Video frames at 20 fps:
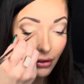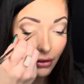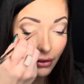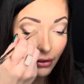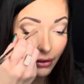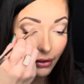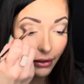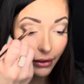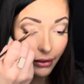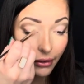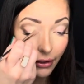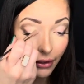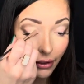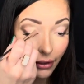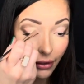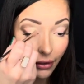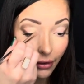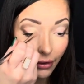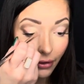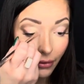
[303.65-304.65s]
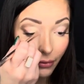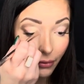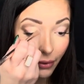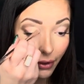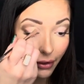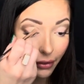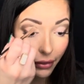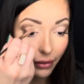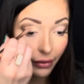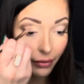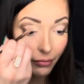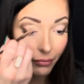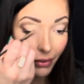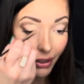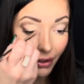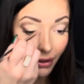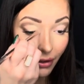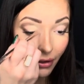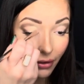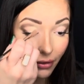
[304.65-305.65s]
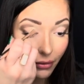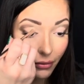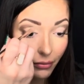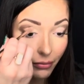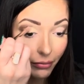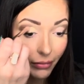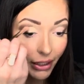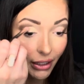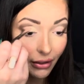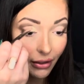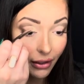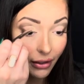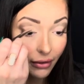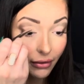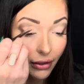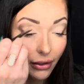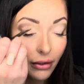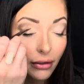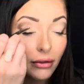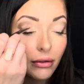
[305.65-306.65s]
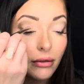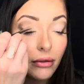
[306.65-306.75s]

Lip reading: lid here with my main highlight.